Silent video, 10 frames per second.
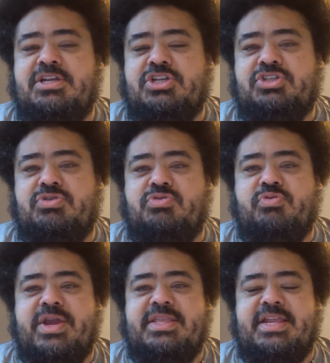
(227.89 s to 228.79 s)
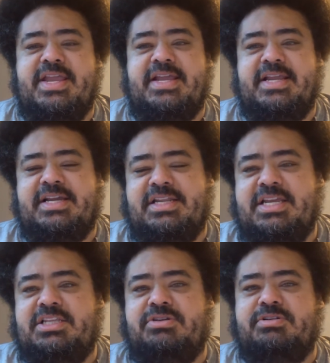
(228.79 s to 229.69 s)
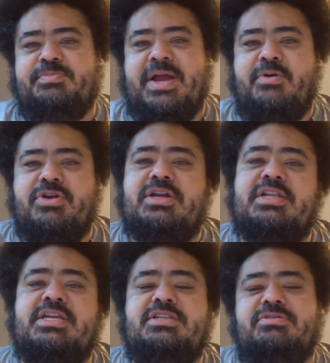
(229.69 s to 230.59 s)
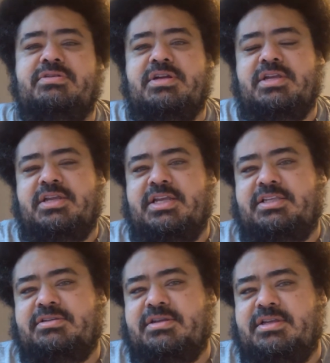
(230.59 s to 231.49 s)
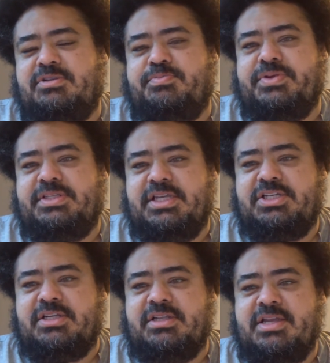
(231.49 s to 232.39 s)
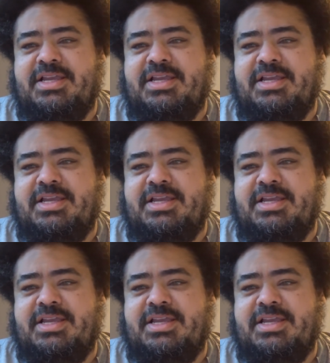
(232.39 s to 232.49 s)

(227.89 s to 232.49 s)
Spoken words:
so great that he had to cling to its power and cling to its position.